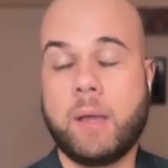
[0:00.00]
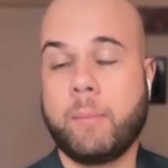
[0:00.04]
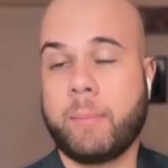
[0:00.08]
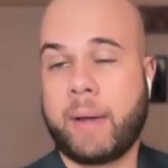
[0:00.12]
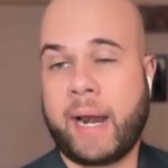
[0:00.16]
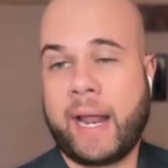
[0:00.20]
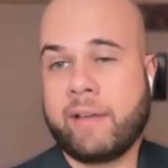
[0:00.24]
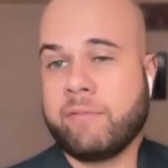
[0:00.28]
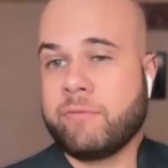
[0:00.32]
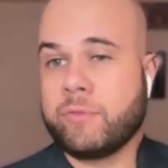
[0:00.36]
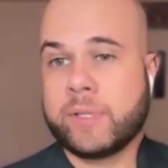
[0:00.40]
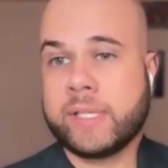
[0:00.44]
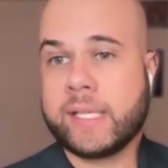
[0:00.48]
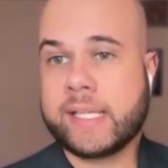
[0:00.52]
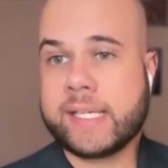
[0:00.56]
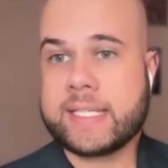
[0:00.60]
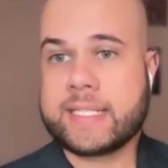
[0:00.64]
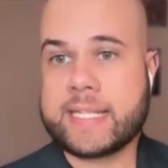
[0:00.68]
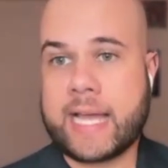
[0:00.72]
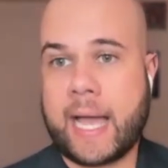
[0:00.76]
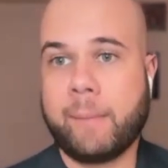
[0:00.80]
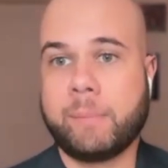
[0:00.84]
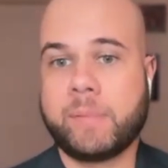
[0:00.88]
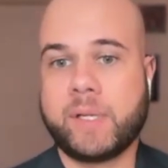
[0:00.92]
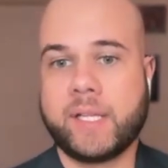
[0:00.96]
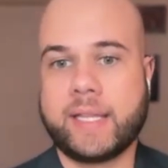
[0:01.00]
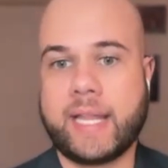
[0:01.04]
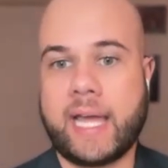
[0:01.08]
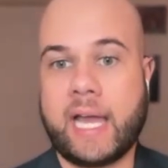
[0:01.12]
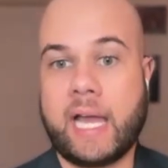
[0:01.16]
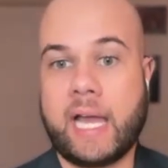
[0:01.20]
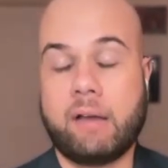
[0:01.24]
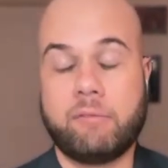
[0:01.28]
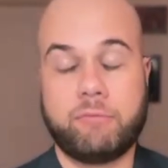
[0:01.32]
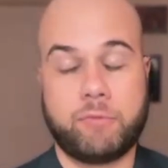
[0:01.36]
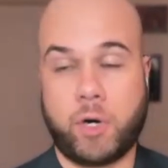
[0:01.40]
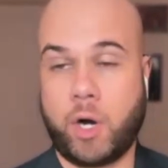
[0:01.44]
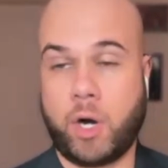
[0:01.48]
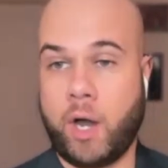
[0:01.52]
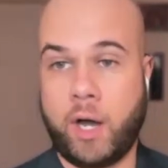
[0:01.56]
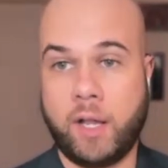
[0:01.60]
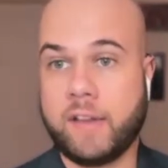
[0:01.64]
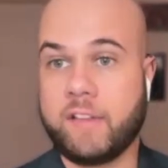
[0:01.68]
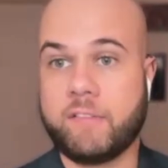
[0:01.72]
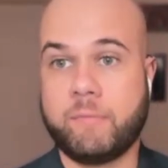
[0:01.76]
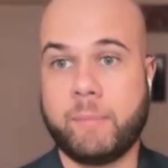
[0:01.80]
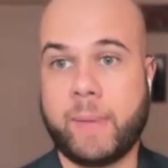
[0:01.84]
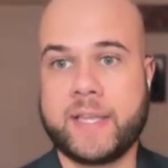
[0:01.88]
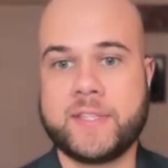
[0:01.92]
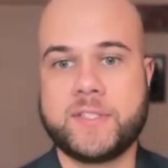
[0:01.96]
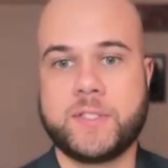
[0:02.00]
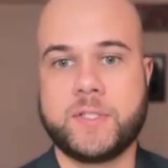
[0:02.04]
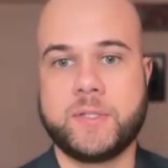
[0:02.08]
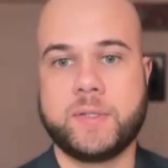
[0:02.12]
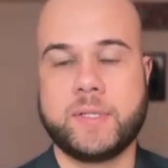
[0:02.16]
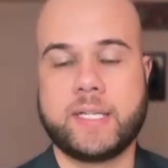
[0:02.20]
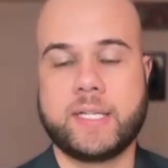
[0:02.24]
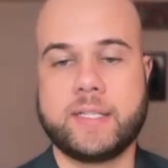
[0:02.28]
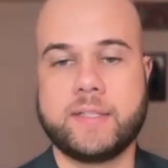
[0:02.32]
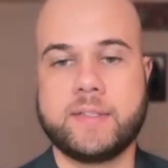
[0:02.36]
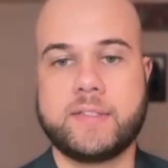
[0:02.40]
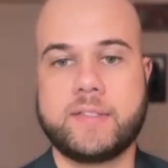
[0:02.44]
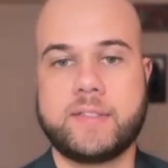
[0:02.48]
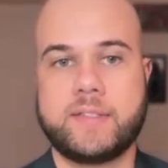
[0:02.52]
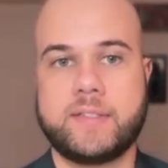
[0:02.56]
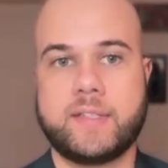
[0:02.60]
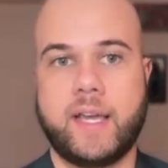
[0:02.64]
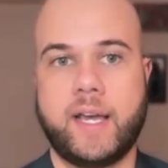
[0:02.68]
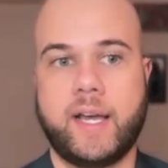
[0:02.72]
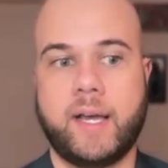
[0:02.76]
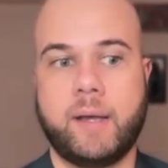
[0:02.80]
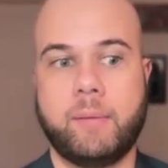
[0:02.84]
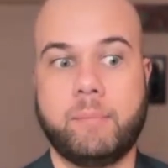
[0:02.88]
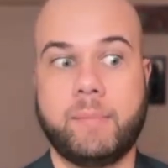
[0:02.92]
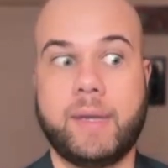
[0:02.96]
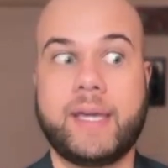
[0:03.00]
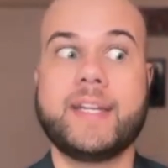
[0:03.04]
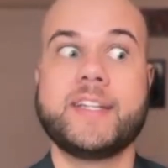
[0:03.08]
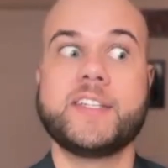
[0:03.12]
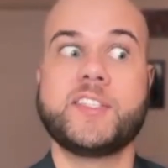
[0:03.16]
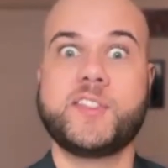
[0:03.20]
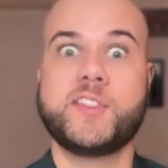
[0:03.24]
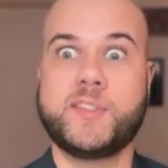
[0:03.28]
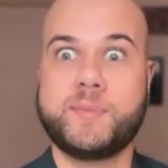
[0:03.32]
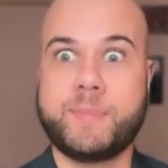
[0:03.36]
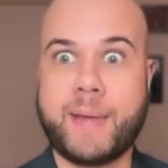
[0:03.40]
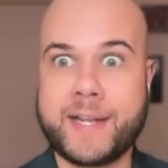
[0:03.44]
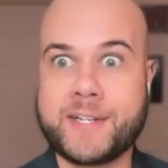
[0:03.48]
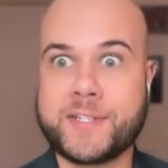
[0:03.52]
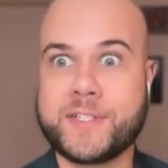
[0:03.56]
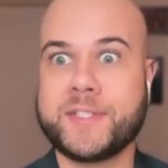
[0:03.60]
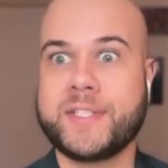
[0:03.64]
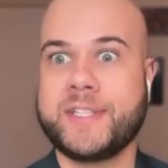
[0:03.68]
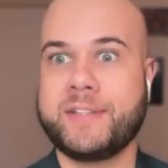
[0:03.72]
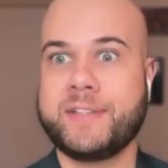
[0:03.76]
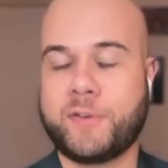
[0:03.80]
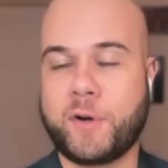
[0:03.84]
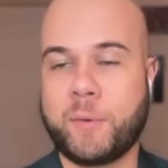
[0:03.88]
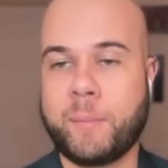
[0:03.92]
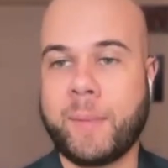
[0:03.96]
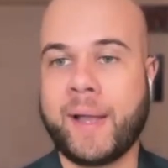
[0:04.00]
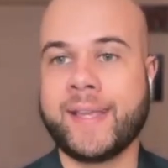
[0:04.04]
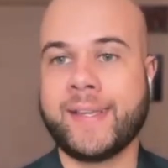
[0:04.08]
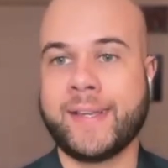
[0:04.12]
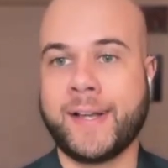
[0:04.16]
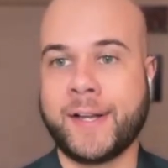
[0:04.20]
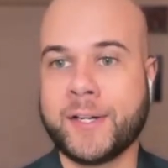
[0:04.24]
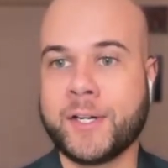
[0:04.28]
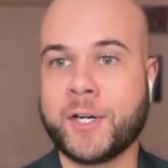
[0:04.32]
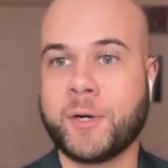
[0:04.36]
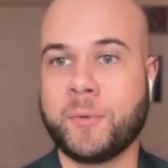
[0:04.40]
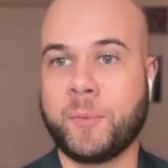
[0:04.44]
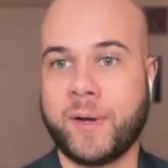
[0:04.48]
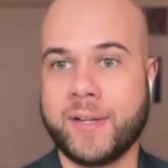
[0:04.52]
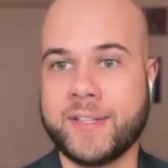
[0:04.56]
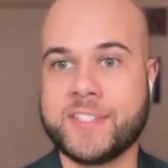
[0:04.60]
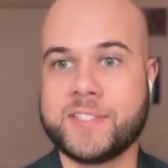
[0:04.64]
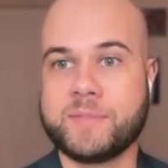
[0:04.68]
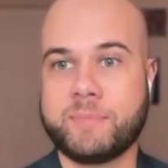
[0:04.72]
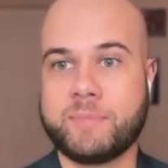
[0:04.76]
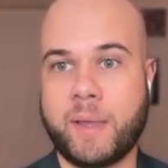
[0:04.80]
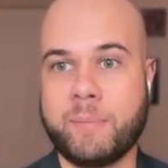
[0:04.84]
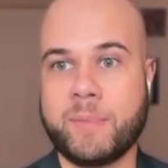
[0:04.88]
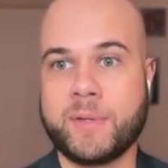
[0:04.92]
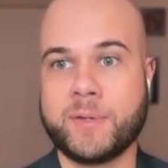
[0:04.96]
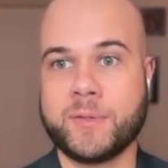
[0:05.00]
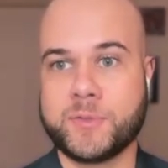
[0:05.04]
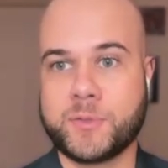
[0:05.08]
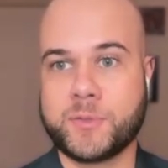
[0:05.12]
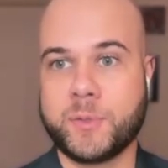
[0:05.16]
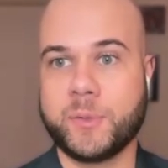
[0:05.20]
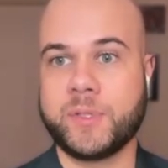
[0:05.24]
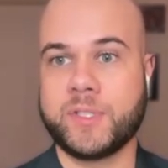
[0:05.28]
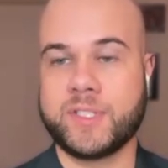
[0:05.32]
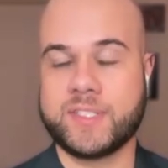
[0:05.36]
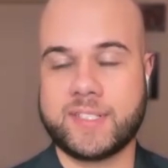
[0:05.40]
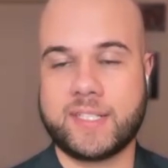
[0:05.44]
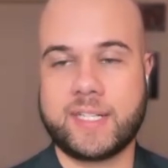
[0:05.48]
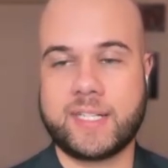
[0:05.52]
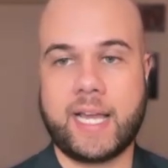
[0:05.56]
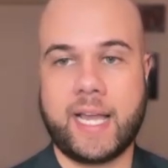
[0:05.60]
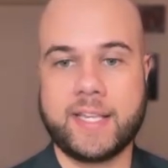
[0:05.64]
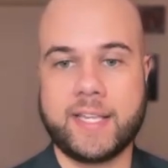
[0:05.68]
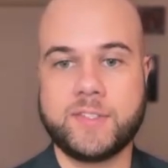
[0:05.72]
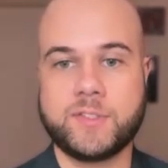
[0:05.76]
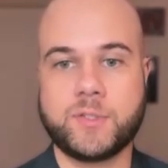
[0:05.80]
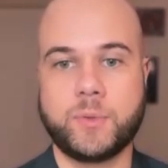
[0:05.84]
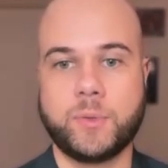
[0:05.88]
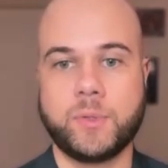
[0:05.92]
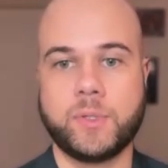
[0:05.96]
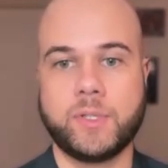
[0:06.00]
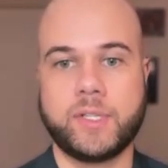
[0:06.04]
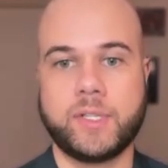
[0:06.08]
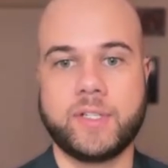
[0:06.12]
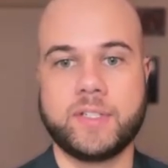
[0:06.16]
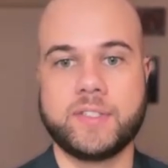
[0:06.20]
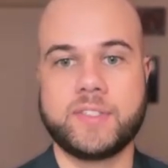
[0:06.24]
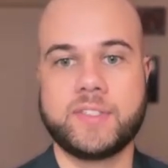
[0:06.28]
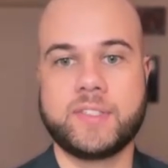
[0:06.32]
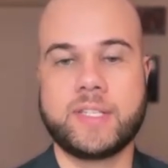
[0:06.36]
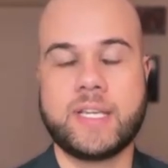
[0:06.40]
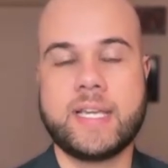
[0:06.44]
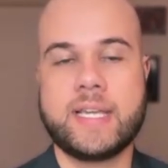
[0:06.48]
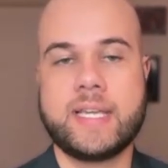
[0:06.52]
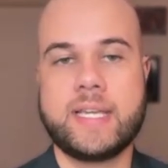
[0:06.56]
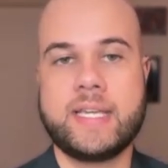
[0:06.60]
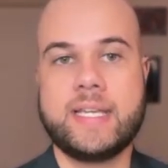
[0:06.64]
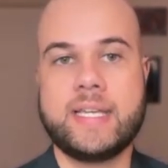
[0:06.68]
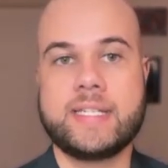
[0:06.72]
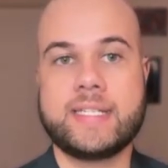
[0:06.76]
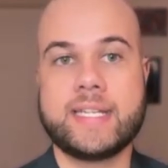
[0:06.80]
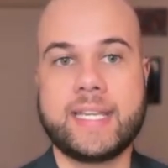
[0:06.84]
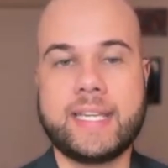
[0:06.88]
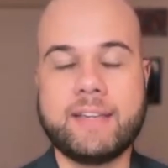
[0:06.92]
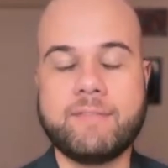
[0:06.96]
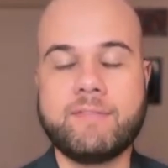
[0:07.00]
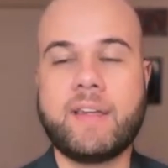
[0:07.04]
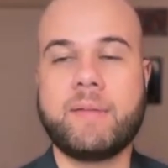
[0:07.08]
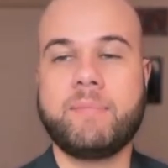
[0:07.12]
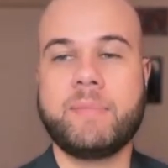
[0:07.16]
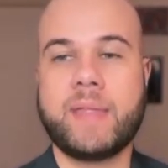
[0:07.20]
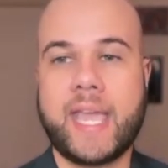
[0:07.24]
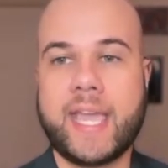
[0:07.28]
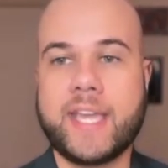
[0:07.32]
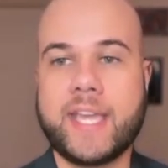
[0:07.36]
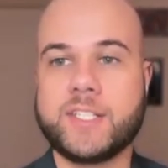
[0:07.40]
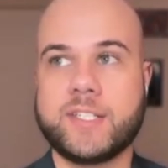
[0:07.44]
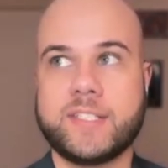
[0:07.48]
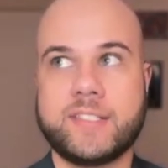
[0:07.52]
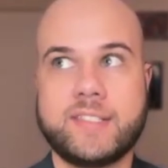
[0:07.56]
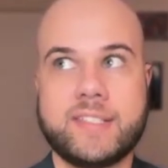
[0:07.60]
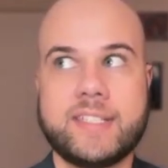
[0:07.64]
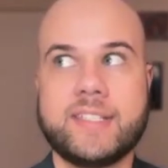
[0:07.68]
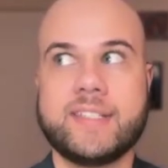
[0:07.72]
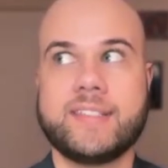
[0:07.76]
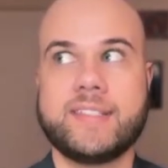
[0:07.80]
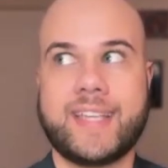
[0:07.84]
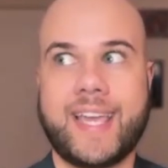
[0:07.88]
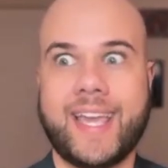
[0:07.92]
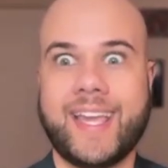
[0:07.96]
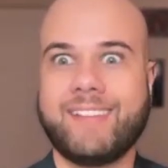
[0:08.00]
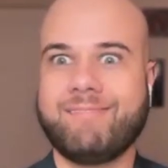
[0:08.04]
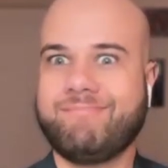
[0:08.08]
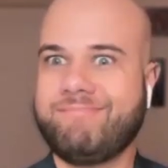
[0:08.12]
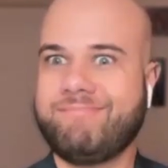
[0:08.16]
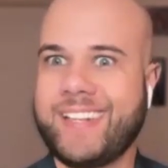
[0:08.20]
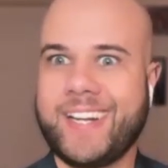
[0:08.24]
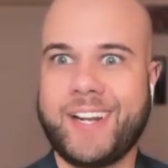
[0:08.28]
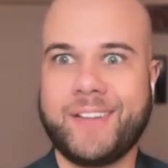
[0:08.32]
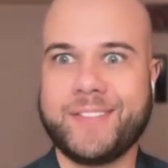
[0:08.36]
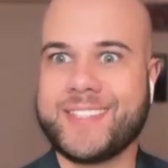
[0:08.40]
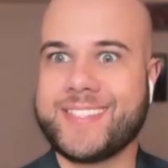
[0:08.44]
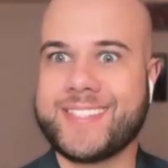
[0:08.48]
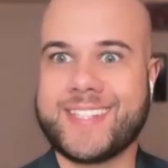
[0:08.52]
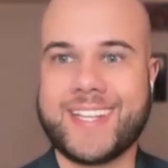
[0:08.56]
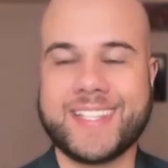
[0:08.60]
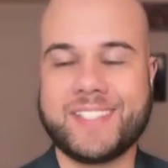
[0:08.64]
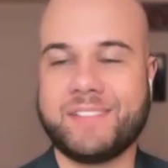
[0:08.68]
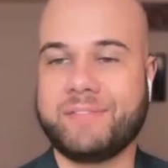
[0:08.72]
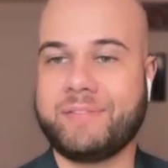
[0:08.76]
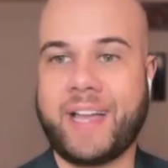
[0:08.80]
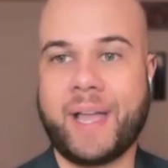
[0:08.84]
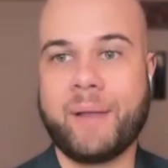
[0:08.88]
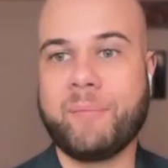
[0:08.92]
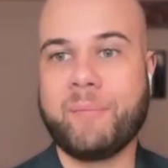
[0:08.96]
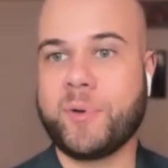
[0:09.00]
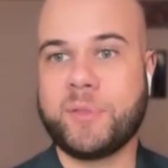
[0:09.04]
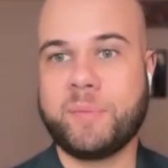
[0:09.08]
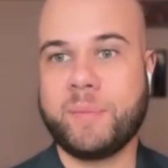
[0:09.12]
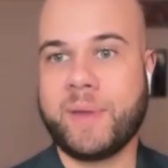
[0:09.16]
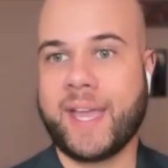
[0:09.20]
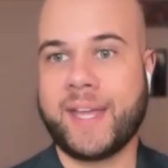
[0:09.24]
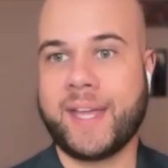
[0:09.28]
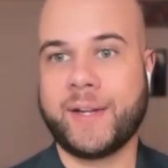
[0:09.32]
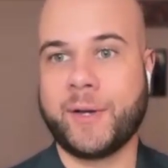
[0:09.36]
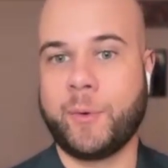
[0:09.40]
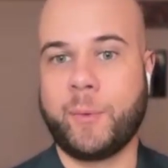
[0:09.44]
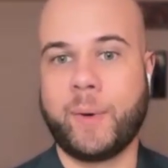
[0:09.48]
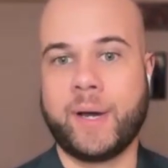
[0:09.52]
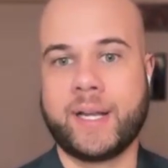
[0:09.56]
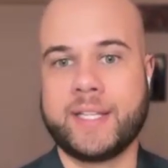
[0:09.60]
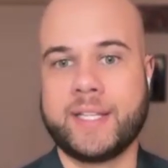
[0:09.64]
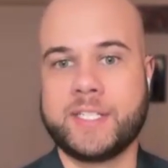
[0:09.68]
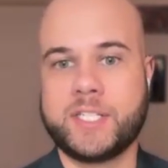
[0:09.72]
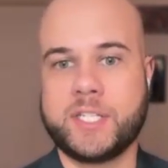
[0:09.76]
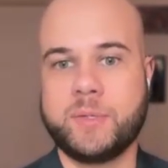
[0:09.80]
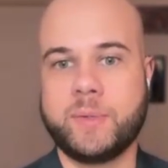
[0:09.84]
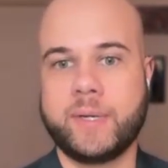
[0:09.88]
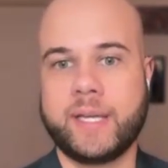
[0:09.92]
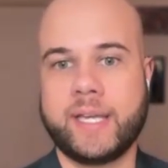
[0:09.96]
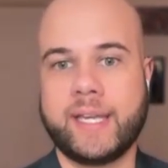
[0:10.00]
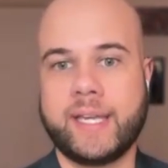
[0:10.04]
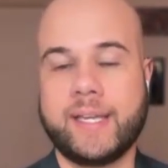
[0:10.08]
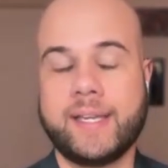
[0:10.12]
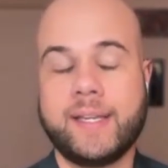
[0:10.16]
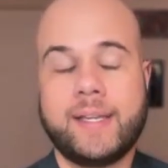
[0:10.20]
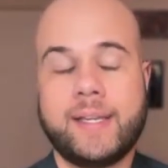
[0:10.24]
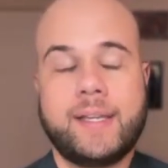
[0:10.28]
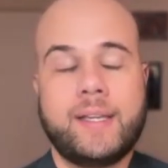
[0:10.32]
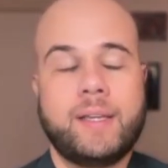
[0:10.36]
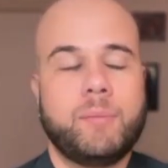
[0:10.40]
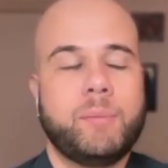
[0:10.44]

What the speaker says: But I've really adopted that for all of my students, and especially for my younger ones, my middle schoolers and high schoolers, to give them the agency to say, this doesn't vibe with me, I don't want to do it.